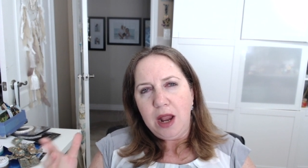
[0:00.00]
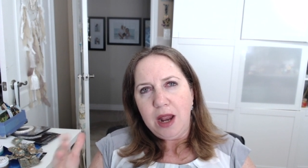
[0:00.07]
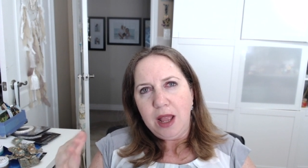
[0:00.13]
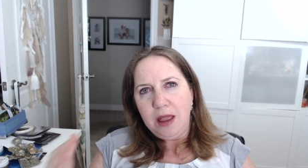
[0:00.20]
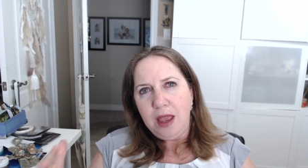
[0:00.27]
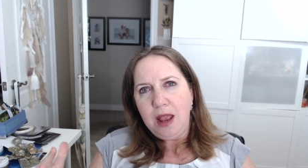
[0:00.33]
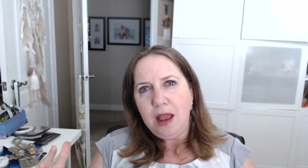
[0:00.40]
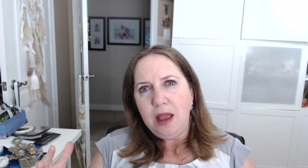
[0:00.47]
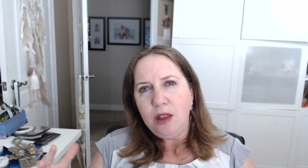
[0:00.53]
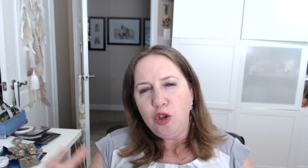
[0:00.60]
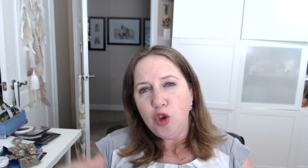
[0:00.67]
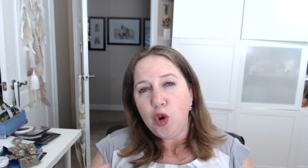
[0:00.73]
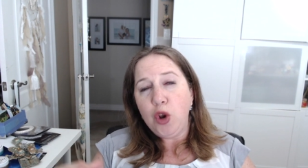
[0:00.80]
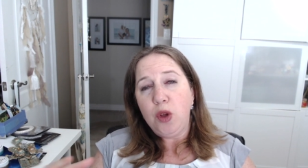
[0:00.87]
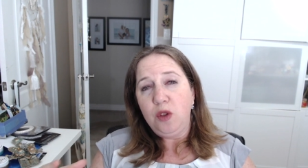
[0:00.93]
And I did a
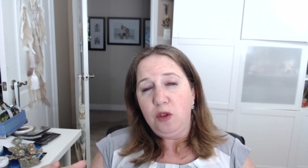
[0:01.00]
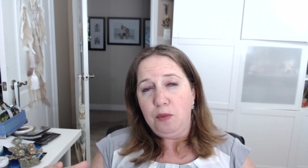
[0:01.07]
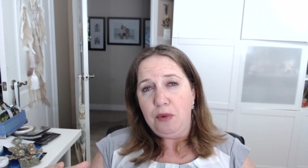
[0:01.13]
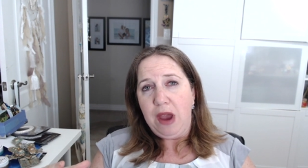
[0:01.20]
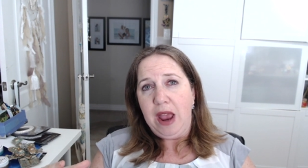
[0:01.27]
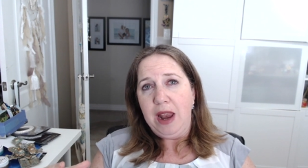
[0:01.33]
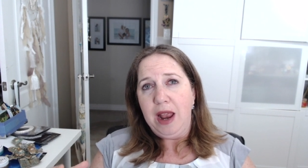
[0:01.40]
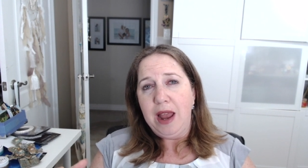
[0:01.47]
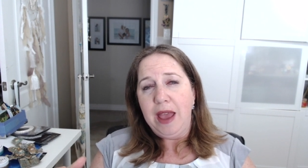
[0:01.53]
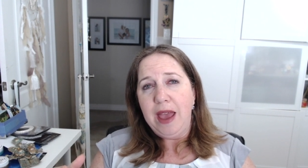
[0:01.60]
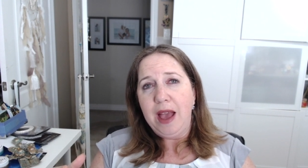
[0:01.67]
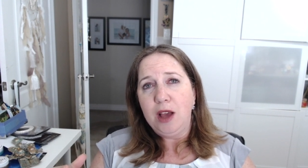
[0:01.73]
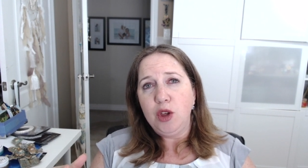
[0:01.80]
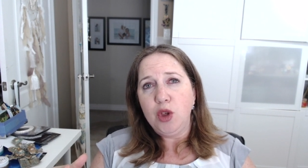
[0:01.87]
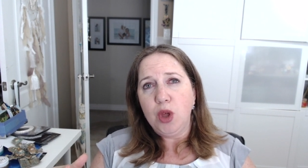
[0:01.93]
journal spread, and I
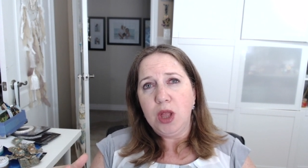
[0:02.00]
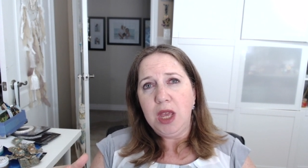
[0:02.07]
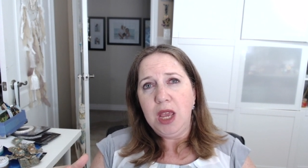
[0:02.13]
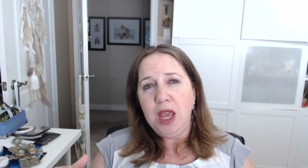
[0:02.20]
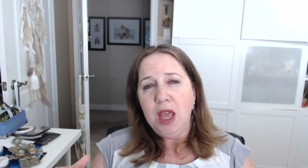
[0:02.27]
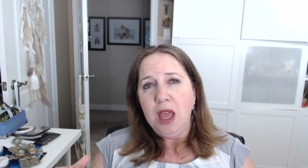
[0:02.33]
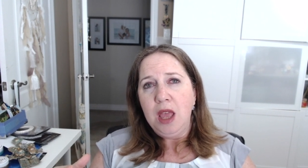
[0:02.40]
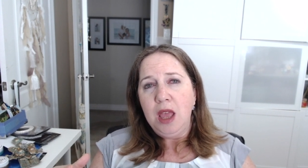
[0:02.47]
actually,